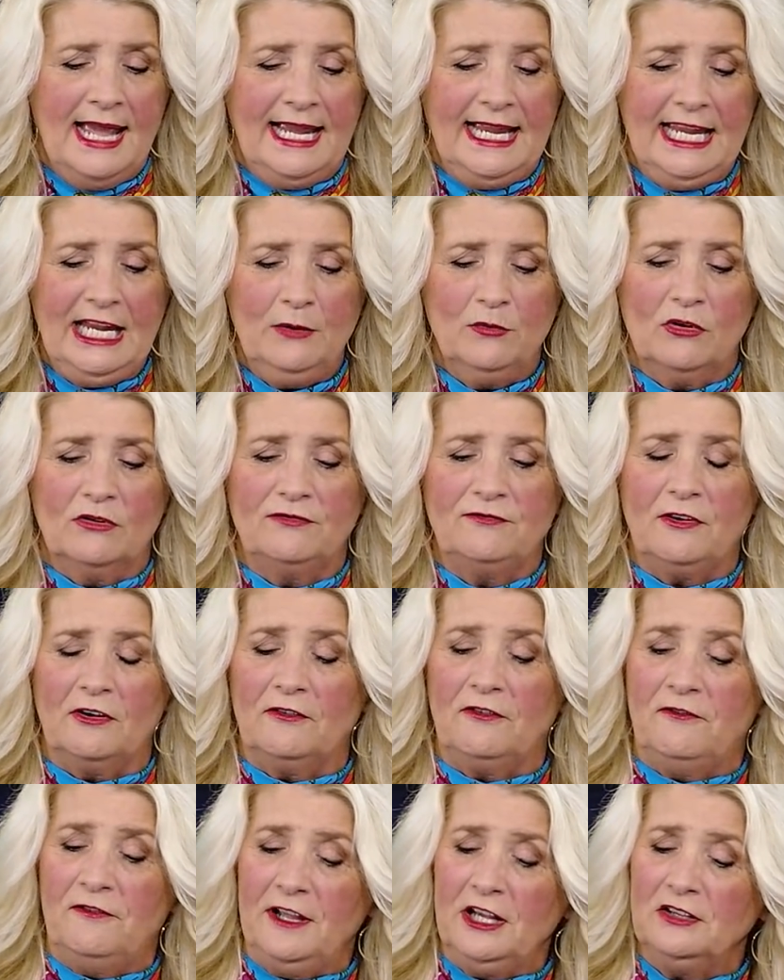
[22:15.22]
He will
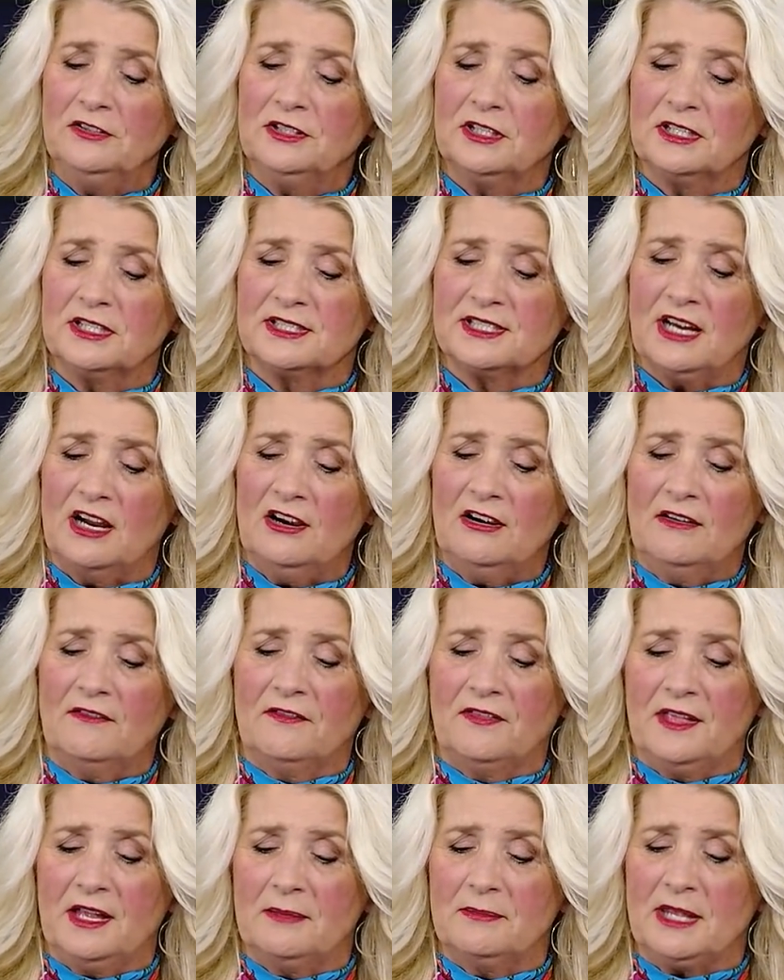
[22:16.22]
fulfill the desire
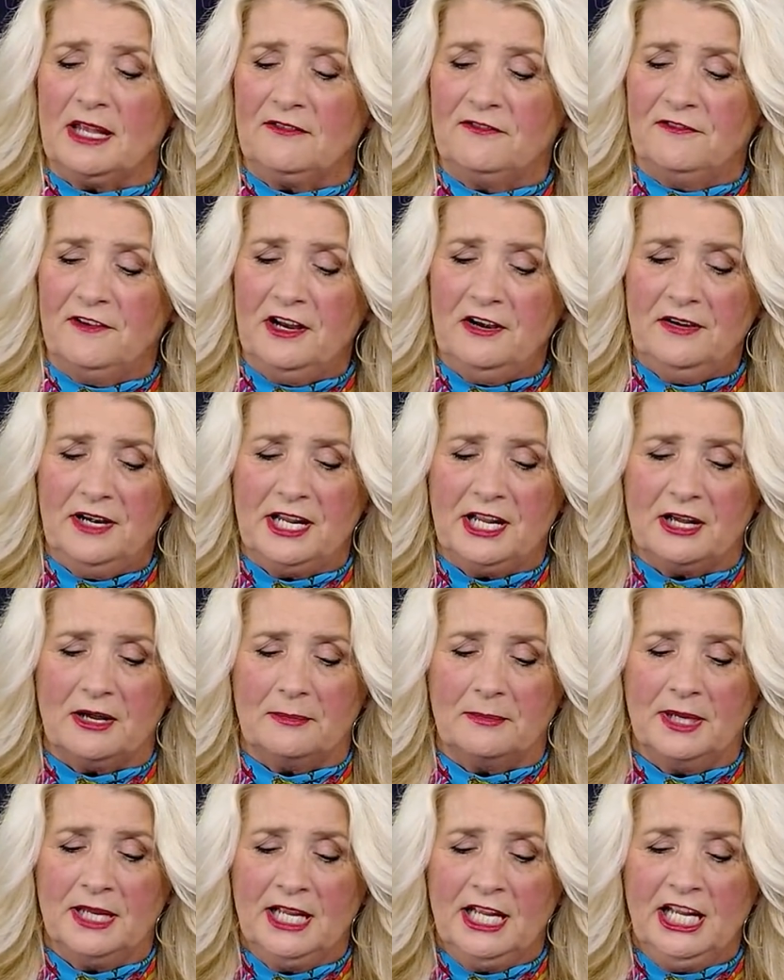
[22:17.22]
of them that fear
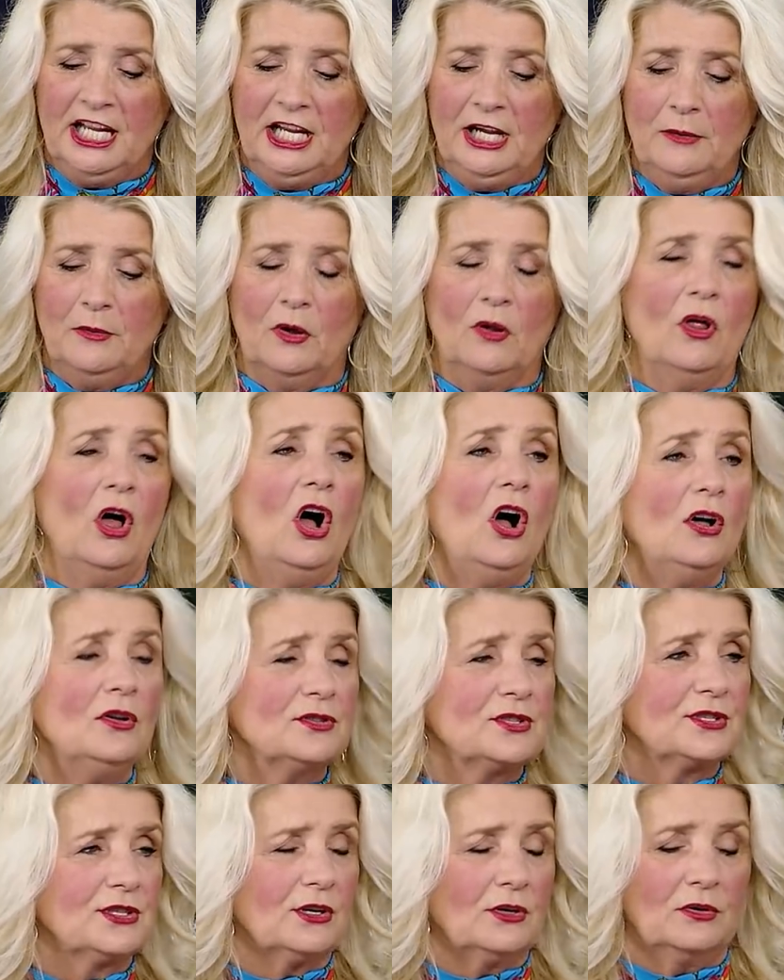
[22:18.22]
him. He will
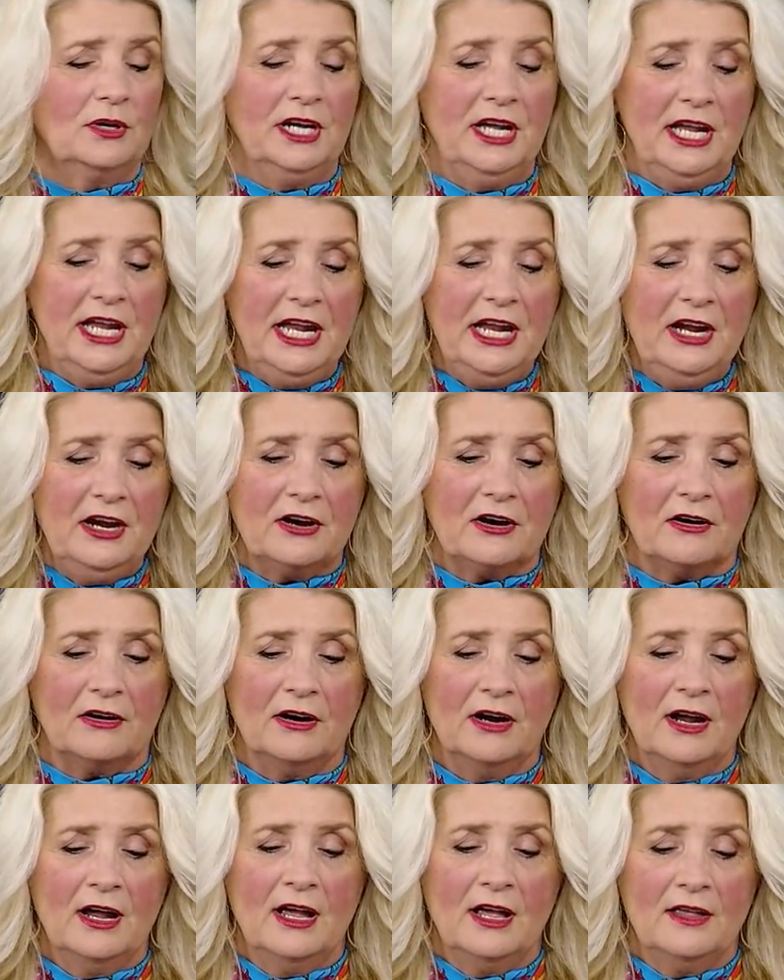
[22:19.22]
also hear
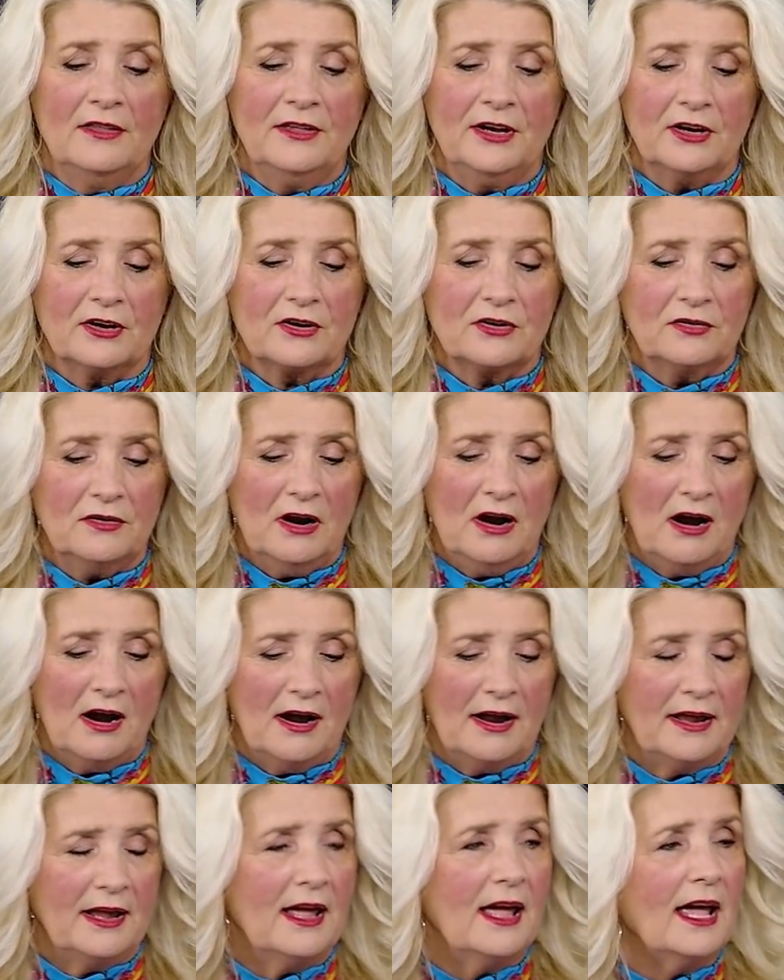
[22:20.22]
their
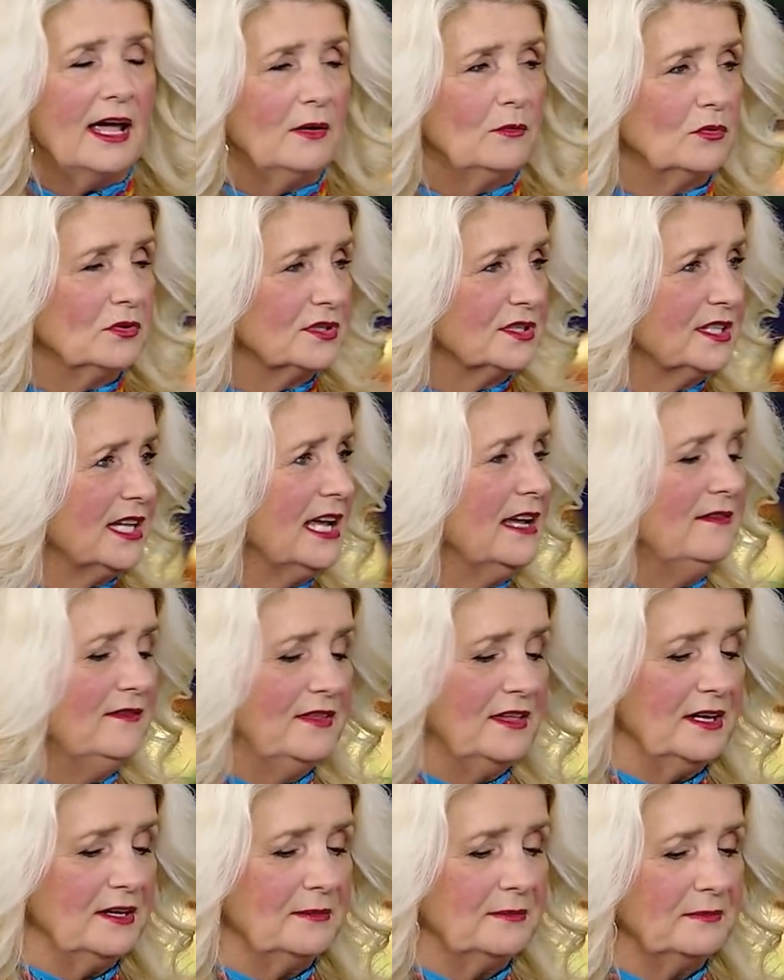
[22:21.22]
cry and will save
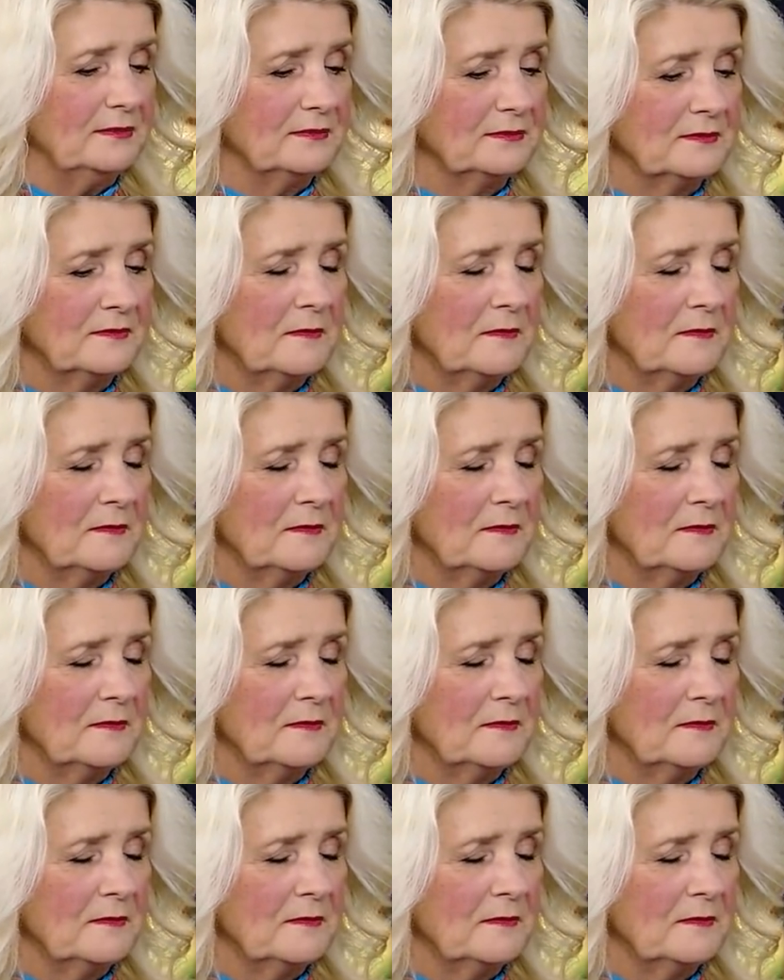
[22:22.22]
them.